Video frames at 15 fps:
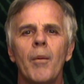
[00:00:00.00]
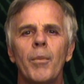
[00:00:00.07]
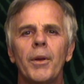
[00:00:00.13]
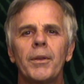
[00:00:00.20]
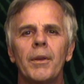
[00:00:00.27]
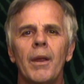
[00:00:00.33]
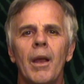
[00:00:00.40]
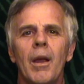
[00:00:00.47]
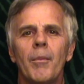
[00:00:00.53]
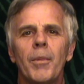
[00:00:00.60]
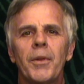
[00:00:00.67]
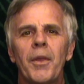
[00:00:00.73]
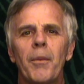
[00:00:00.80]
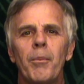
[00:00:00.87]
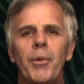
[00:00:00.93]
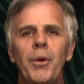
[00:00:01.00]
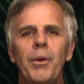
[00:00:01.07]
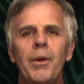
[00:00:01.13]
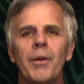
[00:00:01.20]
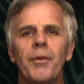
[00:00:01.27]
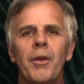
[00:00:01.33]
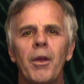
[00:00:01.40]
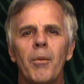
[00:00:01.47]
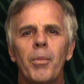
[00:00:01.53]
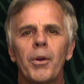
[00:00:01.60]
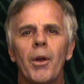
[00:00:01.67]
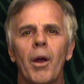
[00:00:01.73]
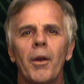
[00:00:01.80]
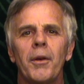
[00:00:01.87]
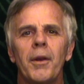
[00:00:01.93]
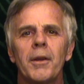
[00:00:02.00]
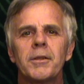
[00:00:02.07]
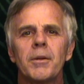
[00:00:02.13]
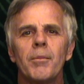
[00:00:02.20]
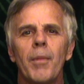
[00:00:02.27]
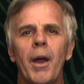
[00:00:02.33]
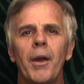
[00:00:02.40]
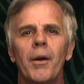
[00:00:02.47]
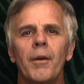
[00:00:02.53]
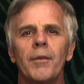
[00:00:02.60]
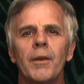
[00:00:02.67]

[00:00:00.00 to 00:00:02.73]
But, but the beauty of hemp and all, it doesn't matter.